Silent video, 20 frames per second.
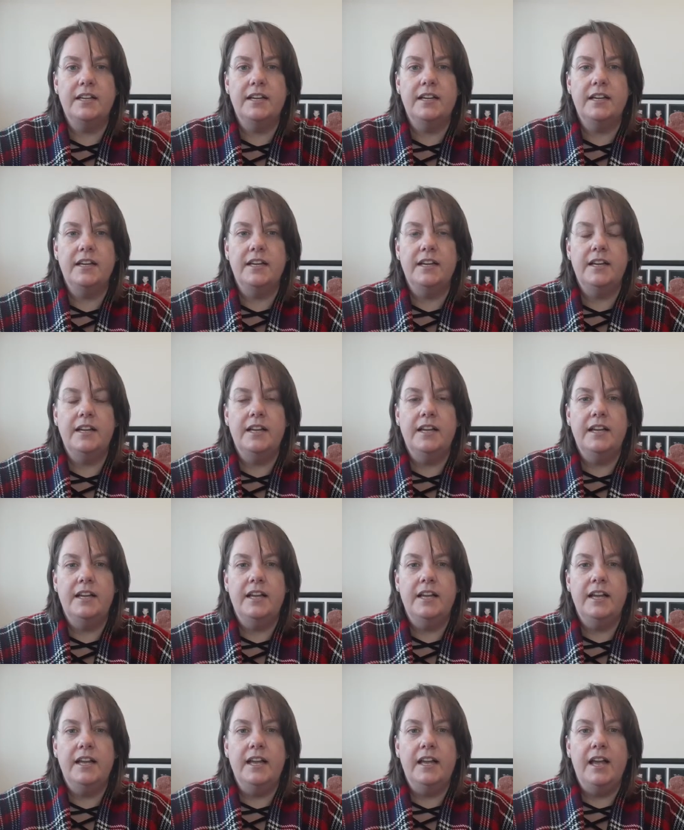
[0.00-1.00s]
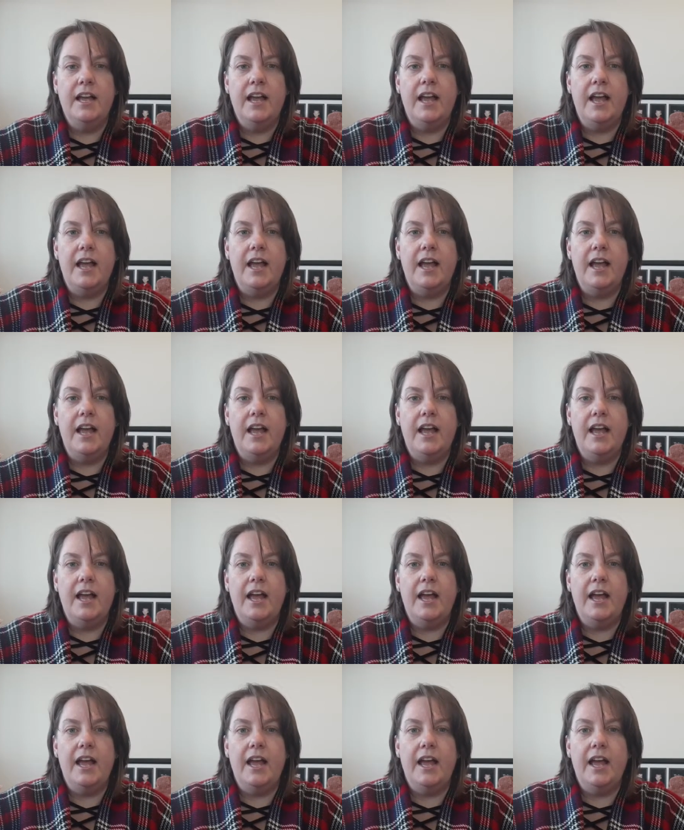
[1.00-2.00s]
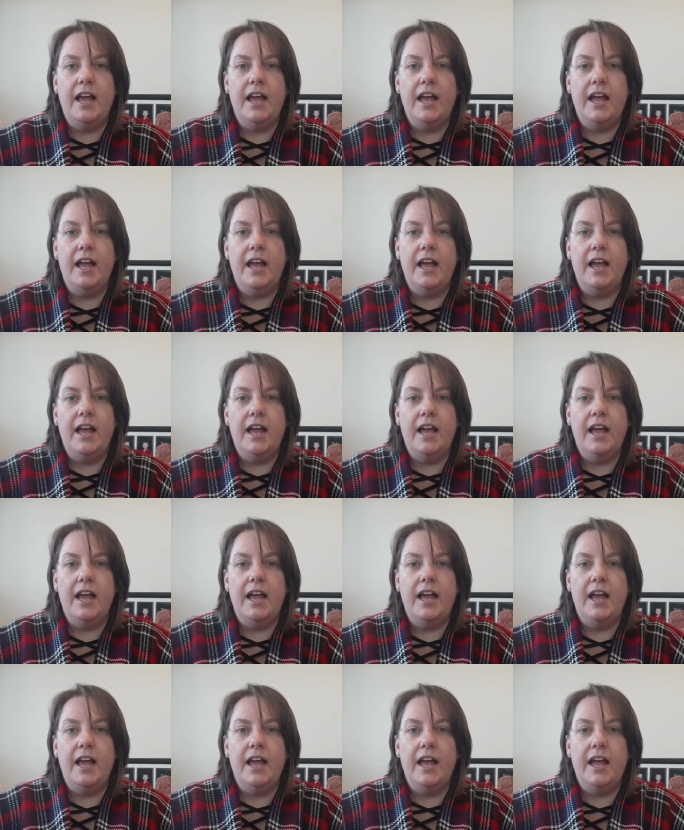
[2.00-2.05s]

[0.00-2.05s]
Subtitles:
Nothing is said.